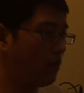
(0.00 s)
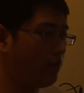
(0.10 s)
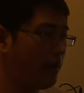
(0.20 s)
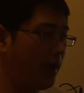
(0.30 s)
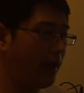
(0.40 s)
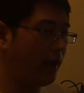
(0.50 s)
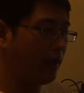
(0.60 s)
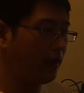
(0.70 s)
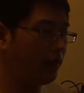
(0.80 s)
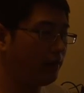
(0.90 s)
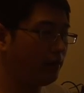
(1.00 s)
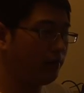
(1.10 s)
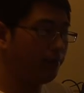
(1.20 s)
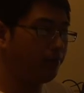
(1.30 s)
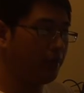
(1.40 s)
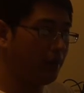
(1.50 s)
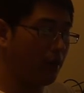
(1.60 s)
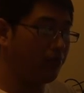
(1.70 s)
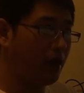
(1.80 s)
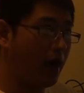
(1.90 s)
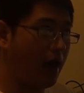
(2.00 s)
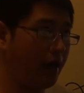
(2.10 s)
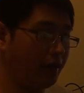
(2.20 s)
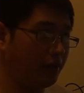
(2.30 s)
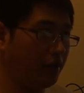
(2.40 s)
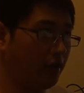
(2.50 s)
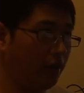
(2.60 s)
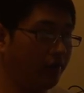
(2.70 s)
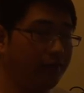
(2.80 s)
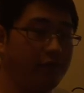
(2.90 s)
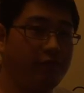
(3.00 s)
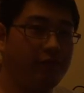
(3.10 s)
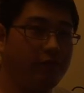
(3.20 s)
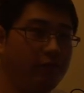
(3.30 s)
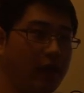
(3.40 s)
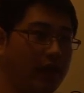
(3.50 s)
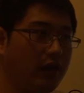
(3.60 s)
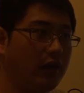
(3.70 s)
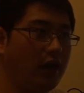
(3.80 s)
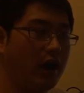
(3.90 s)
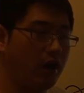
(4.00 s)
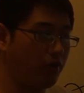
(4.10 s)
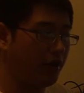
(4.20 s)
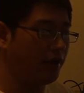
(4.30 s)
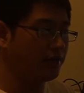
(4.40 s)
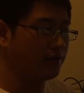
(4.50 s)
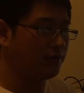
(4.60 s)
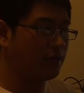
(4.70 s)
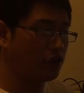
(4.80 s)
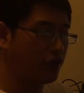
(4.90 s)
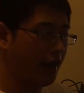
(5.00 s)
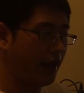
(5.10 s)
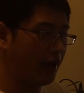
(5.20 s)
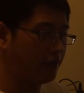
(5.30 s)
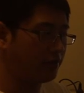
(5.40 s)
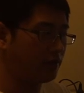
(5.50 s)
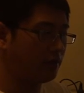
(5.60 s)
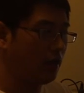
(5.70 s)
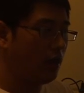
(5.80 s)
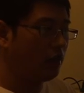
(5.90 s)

may be applied in many areas, such as